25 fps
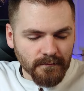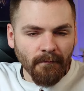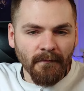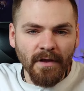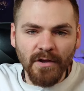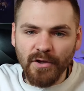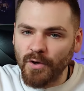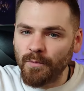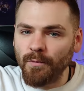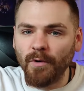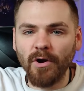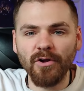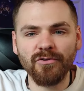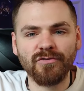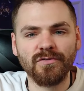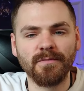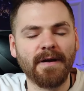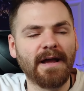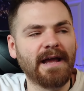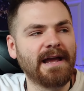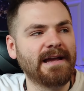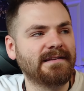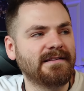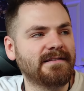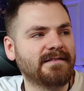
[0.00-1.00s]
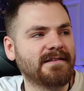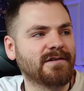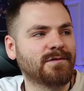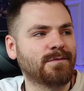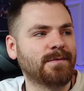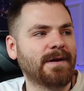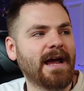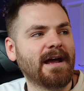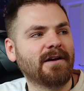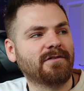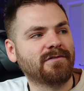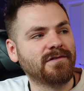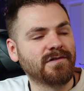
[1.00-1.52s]
You can watch all my 86
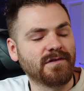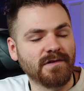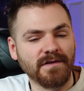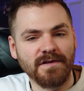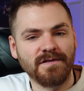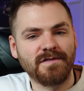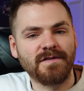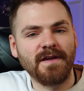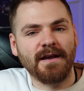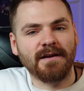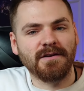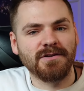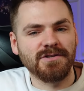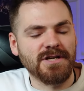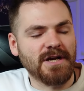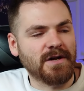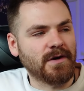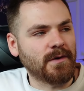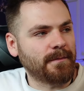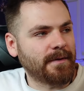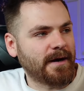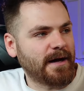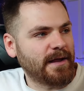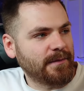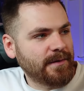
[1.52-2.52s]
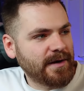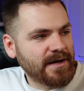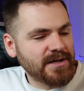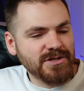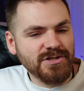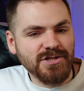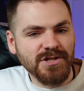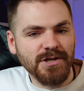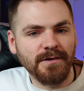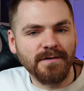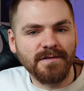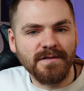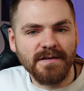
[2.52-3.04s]
reactions on the second channel, by the way,
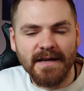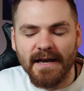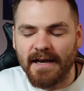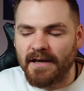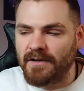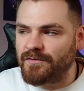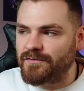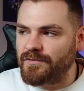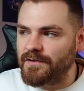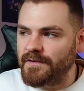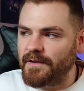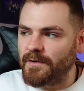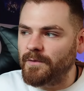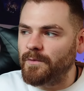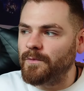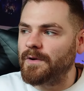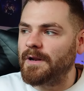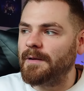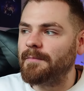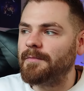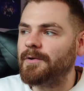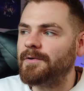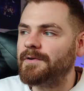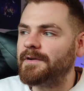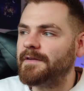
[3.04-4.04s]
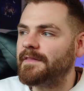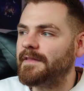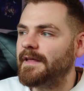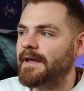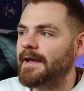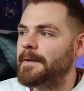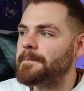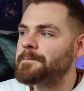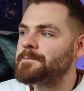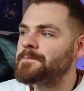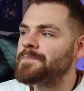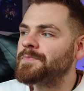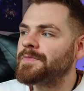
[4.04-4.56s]
GOT Extra. They're all uploaded
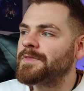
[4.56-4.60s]
there.